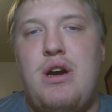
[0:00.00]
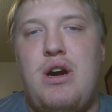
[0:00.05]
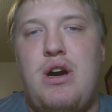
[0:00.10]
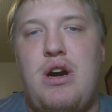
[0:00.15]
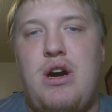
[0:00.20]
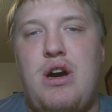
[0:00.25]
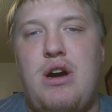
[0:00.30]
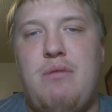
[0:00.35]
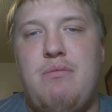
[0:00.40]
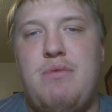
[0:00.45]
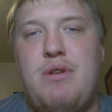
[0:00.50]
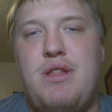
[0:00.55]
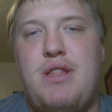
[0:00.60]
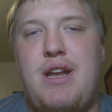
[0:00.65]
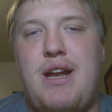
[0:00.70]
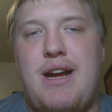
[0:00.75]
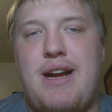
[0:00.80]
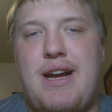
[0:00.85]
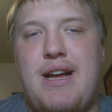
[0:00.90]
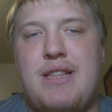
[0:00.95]
and
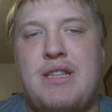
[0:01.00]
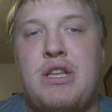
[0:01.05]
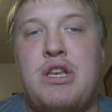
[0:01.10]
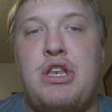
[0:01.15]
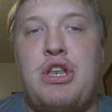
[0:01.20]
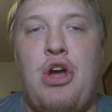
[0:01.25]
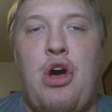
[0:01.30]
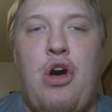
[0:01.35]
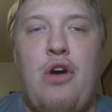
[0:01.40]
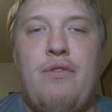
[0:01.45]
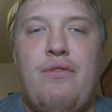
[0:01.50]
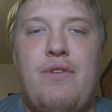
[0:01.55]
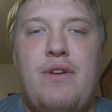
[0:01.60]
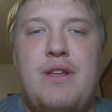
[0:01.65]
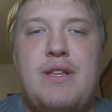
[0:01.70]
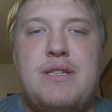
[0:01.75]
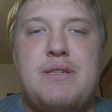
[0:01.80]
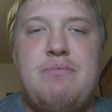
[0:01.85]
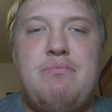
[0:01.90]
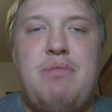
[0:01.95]
then I got the
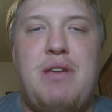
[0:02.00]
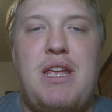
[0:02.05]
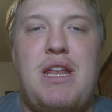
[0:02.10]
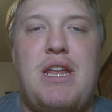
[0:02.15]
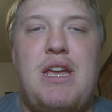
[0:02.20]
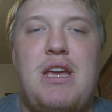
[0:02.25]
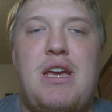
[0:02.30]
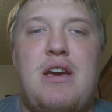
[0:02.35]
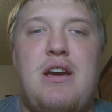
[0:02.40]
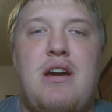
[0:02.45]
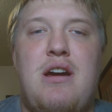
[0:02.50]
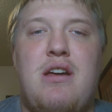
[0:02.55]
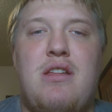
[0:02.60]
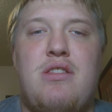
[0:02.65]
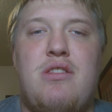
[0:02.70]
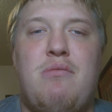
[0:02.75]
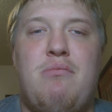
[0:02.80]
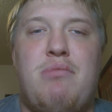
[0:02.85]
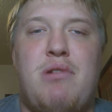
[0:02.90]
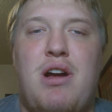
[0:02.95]
Dolphins beating
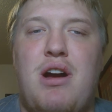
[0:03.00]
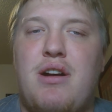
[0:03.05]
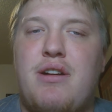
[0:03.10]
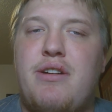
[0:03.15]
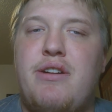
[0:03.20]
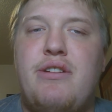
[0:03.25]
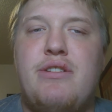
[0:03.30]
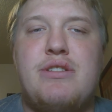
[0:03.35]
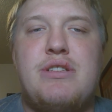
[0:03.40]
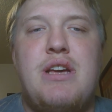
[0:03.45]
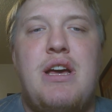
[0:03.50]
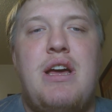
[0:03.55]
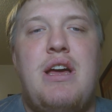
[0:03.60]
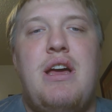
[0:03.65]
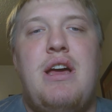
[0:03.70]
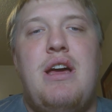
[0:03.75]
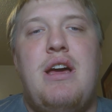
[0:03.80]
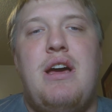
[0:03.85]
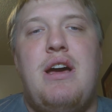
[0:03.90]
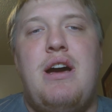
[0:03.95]
the Broncos.
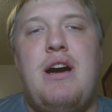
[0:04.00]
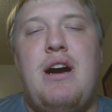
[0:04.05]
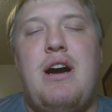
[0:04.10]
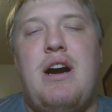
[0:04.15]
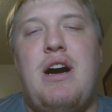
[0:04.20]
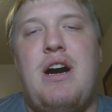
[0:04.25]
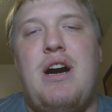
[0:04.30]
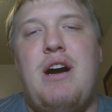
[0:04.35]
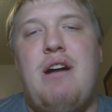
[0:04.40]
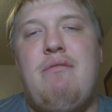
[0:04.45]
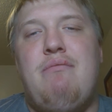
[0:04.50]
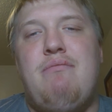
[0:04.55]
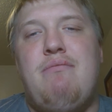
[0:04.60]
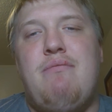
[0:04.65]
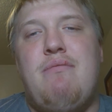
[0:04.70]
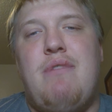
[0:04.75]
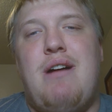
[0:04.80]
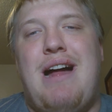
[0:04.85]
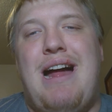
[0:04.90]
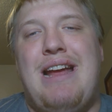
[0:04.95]
You know,
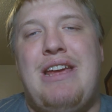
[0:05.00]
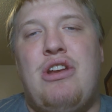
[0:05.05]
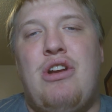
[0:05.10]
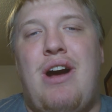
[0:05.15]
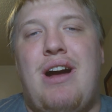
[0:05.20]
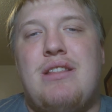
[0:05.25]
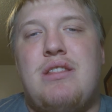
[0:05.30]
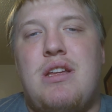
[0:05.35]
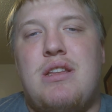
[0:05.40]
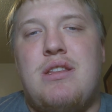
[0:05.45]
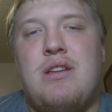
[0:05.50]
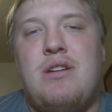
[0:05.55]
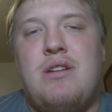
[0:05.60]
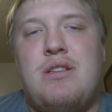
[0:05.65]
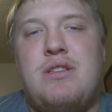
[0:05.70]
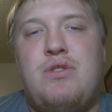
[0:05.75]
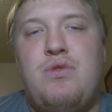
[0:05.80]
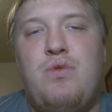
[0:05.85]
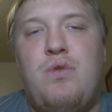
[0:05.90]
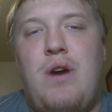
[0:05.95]
I thought
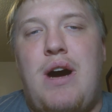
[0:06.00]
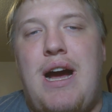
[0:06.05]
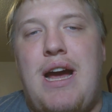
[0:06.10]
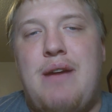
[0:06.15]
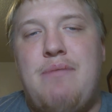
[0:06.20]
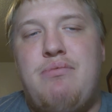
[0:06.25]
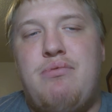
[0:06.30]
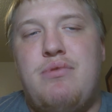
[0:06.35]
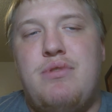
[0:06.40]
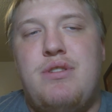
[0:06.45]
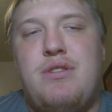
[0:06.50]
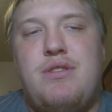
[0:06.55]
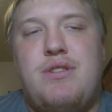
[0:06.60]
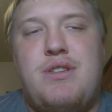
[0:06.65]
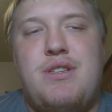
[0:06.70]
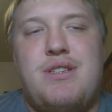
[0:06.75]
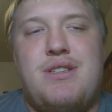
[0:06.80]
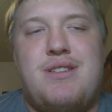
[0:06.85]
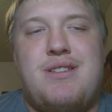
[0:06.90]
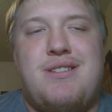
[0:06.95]
the Tua hype was
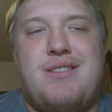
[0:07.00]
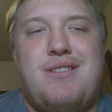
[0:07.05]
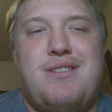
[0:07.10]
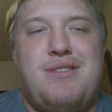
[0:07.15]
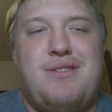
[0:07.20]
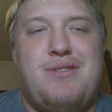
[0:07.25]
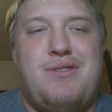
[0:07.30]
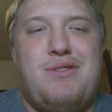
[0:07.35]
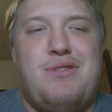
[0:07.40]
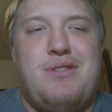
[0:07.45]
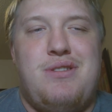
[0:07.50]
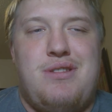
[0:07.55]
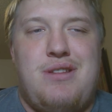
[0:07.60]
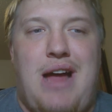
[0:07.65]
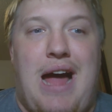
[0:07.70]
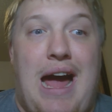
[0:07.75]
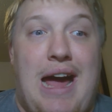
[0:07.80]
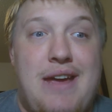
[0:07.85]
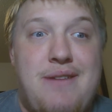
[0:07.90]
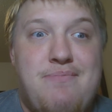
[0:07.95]
just
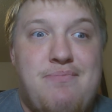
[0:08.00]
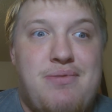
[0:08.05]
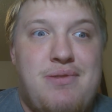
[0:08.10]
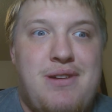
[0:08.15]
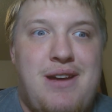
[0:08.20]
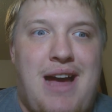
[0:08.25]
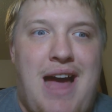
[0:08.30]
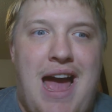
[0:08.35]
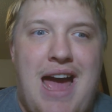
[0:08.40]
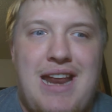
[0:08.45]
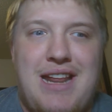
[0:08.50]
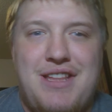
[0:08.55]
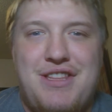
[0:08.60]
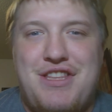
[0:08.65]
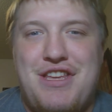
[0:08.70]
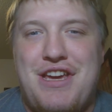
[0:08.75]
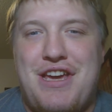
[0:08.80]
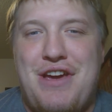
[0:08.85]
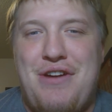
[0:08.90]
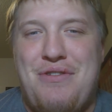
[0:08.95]
hype. I didn't
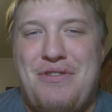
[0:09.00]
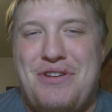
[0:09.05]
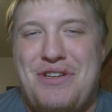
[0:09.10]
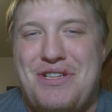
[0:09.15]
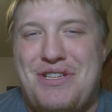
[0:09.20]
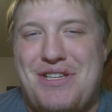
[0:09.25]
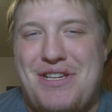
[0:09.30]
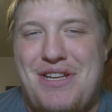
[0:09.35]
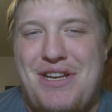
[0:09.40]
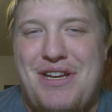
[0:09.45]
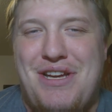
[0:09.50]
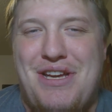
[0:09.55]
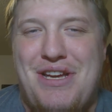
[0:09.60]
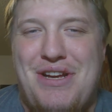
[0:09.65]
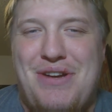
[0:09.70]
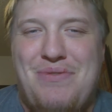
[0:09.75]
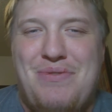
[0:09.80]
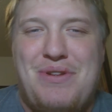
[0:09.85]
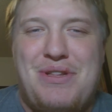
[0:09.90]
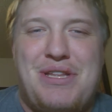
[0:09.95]
think it was going
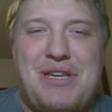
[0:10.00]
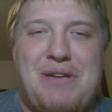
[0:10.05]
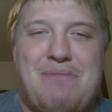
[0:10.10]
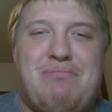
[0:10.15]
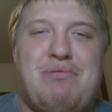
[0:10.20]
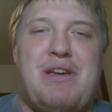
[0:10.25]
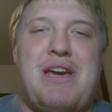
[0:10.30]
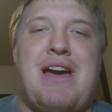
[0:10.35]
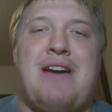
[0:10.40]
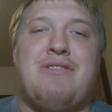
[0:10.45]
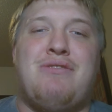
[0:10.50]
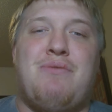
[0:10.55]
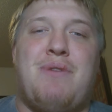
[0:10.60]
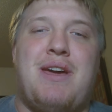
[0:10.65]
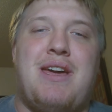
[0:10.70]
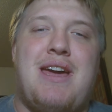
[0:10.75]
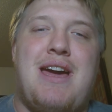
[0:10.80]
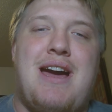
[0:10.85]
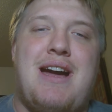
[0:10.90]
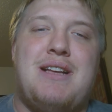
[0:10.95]
to really play out the
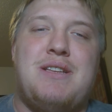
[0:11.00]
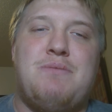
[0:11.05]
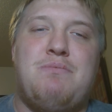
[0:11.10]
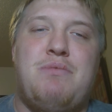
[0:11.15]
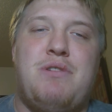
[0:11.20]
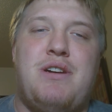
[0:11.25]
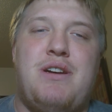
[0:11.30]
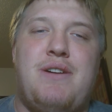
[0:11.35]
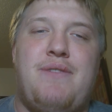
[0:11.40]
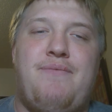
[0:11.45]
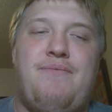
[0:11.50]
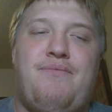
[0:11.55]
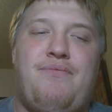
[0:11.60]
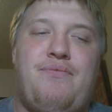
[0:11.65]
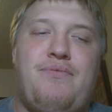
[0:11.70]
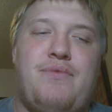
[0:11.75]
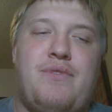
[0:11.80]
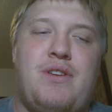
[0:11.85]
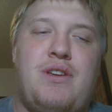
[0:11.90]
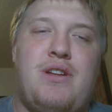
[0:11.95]
way it has. But,
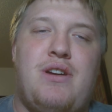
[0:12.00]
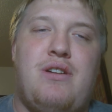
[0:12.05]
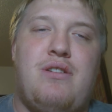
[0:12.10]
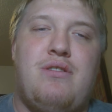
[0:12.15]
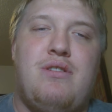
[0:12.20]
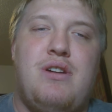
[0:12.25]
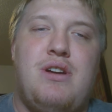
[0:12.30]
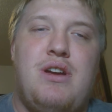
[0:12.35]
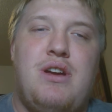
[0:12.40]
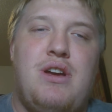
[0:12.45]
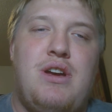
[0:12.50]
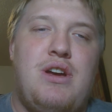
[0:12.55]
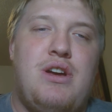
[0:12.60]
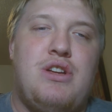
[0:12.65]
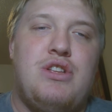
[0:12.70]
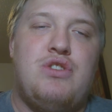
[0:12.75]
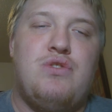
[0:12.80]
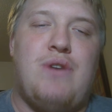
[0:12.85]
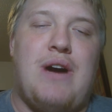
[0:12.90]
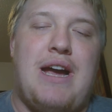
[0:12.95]
you know,
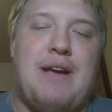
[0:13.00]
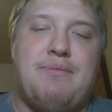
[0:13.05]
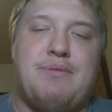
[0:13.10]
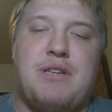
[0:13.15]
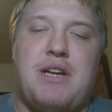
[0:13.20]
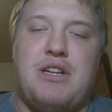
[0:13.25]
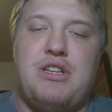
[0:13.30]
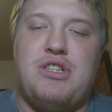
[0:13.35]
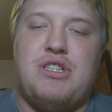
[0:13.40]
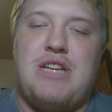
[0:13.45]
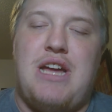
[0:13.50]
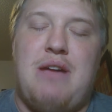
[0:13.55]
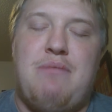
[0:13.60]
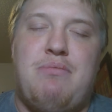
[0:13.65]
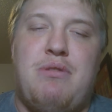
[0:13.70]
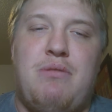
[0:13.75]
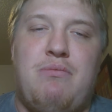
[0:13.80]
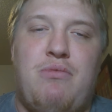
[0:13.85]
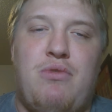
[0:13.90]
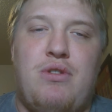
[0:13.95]
Tua hype's not just
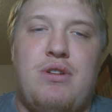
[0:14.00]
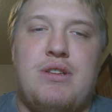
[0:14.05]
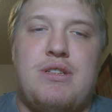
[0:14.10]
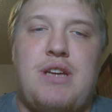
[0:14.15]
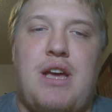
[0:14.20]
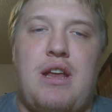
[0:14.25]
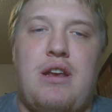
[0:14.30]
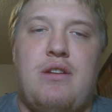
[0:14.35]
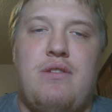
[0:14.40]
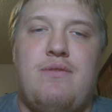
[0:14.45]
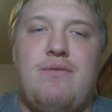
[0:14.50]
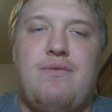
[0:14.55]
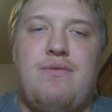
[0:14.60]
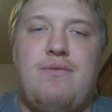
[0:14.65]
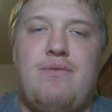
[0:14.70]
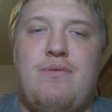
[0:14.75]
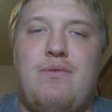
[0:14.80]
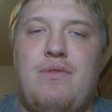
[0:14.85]
hype anymore. It's kind of